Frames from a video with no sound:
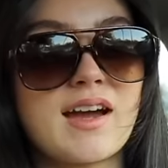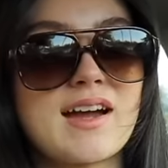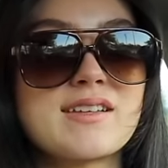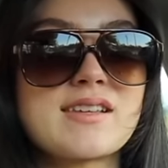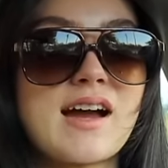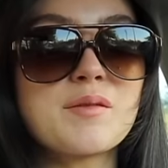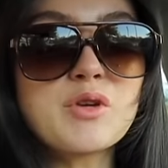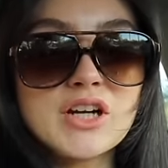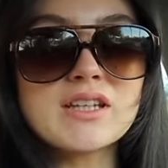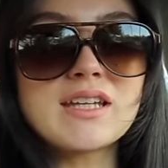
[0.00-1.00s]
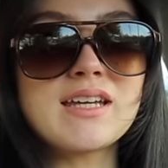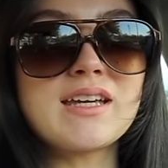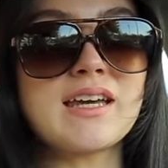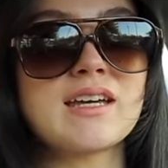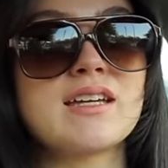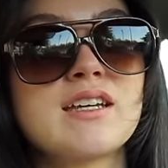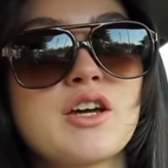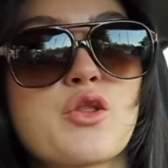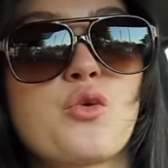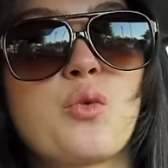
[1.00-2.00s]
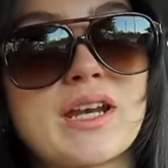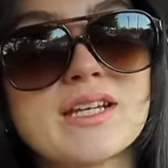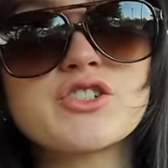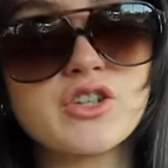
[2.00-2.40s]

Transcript: guys, I'm currently in the Wendy's